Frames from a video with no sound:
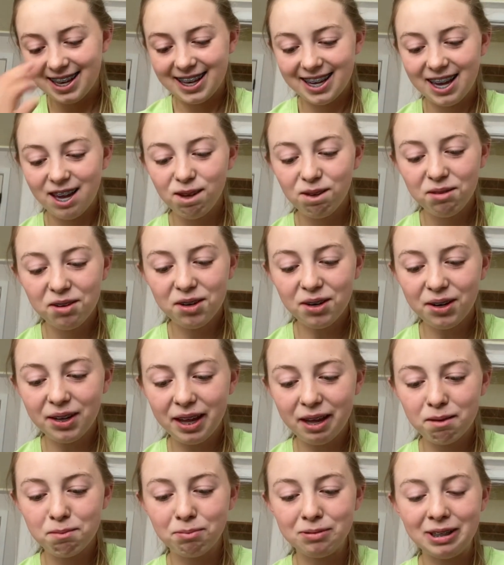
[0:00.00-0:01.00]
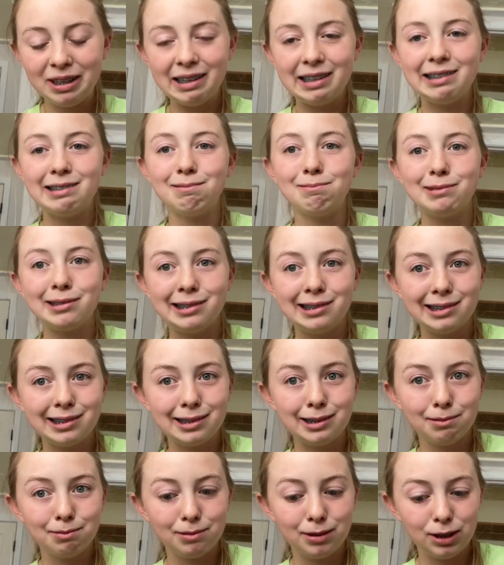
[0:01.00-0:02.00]
if you don't like blood,
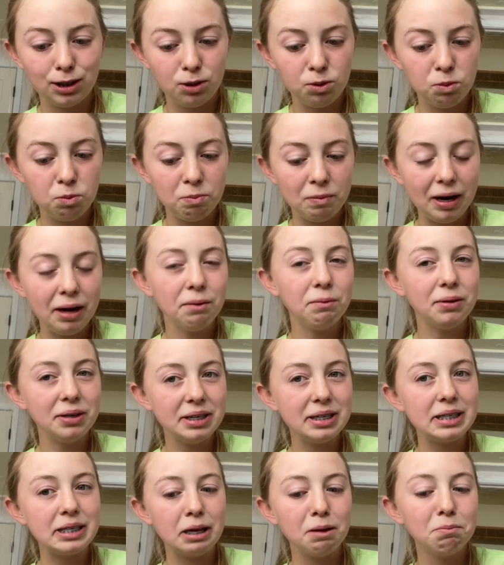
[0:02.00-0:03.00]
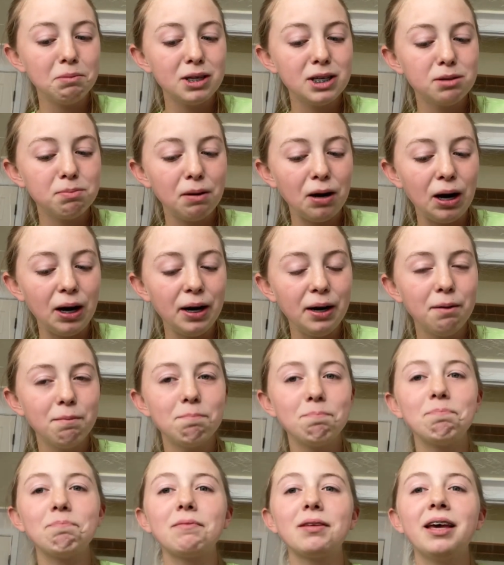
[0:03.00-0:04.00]
you might want to skip this part.
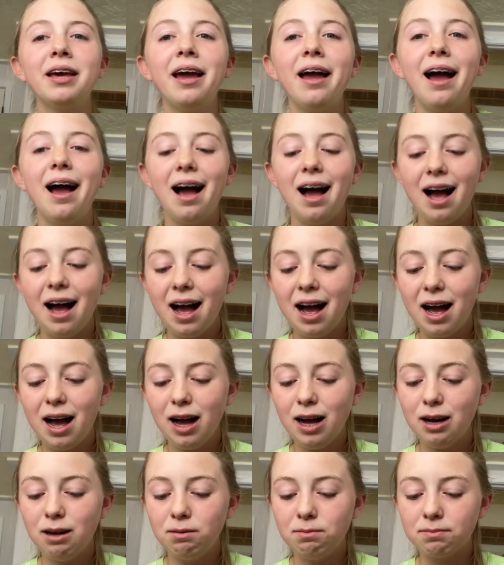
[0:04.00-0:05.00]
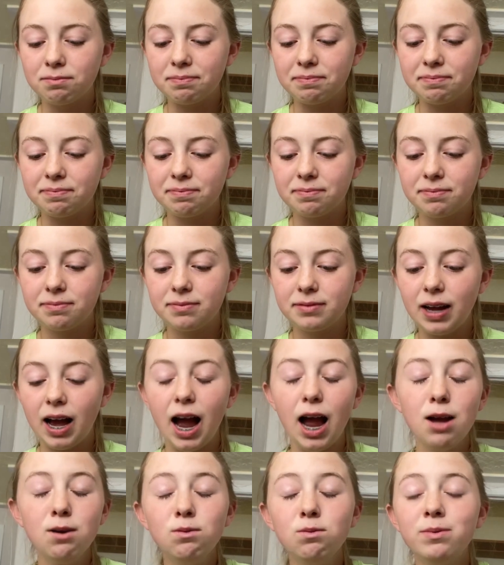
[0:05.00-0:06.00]

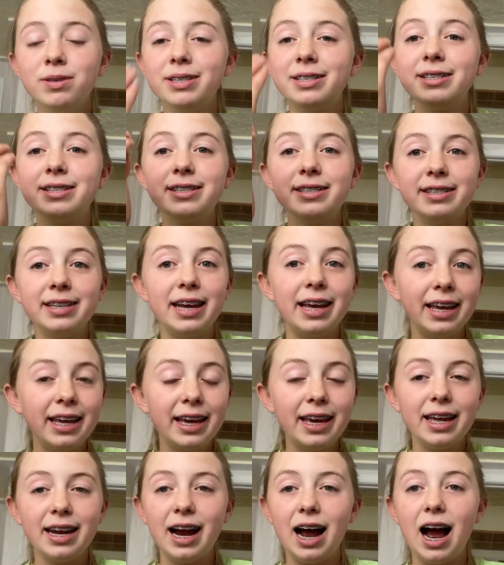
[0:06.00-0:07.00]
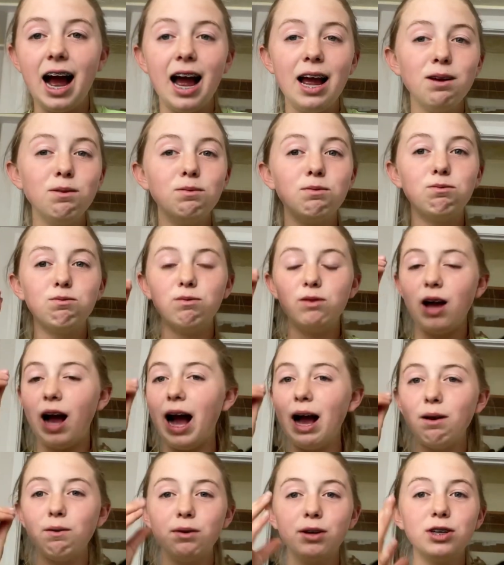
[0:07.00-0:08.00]
I was stinking.
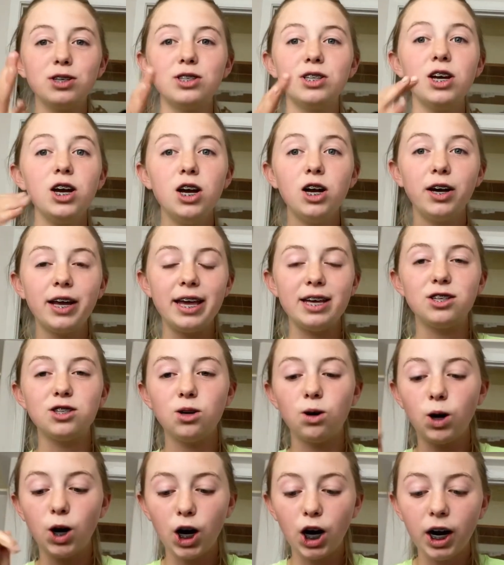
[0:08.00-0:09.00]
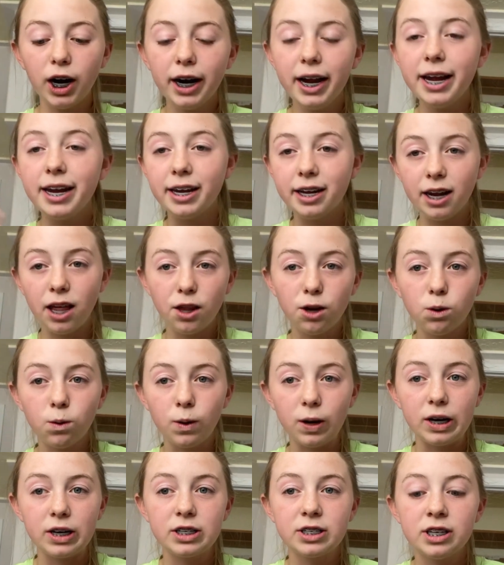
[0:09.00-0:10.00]
Okay, so her and another
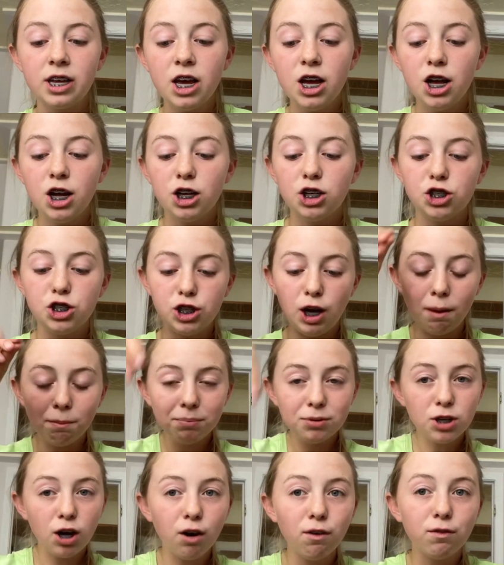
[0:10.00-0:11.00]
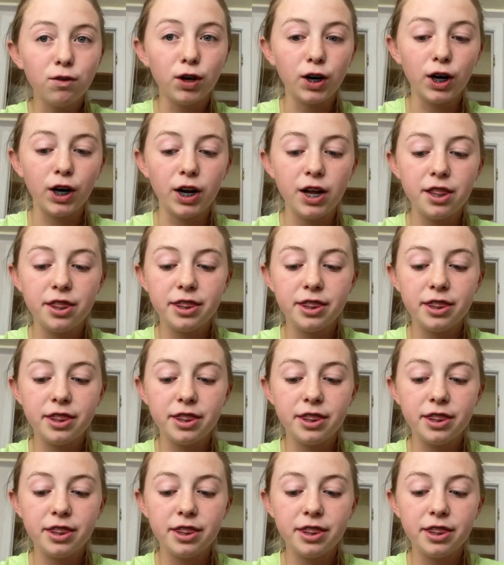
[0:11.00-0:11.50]
horse jumped over